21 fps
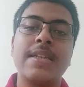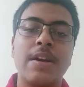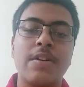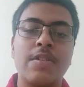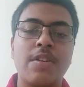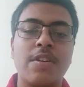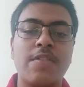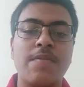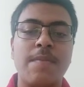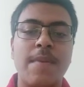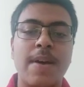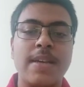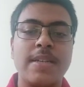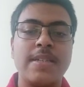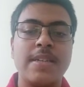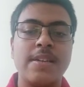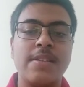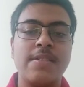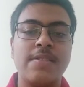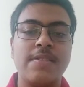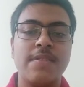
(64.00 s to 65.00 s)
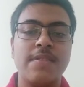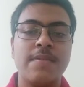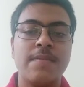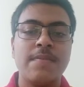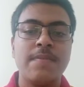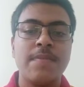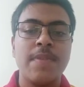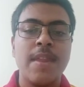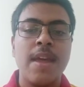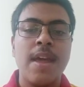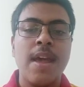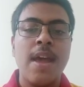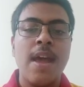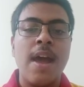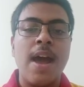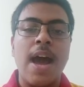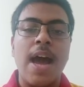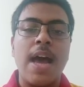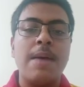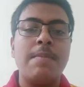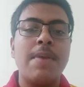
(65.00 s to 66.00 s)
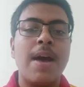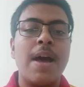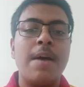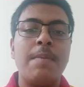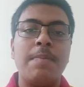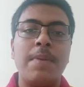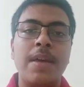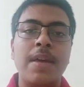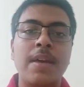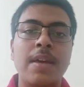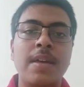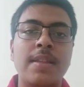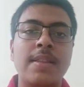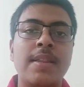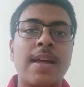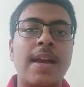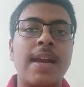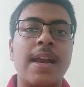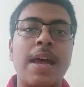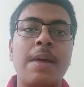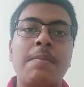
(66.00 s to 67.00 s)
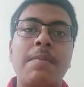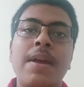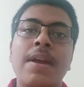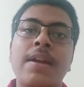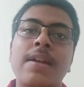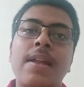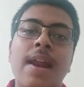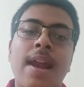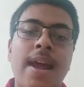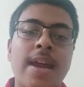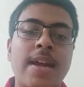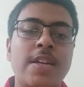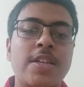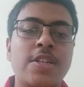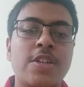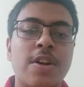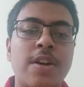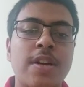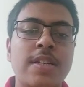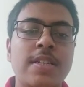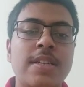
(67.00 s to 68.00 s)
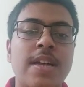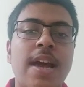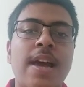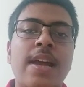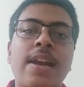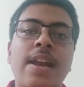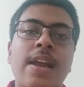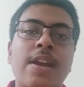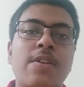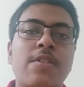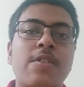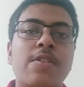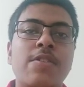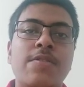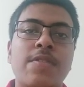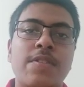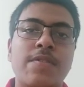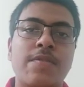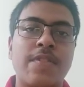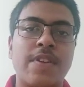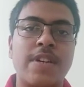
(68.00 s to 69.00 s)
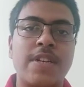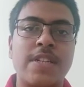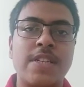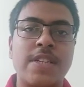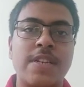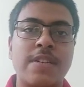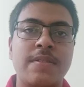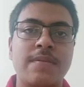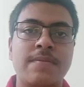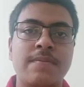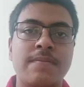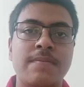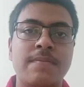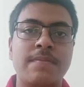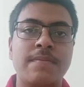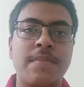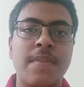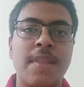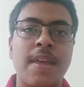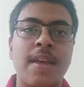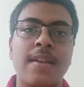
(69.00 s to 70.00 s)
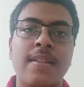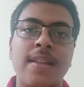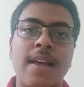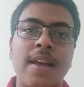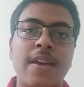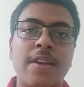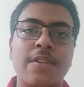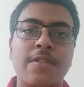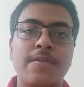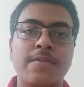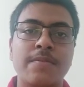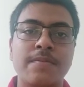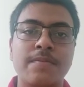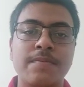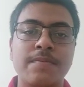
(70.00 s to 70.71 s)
out of myself. I am happy that I made the right choice and enrolled with FIITJEE. Thank you.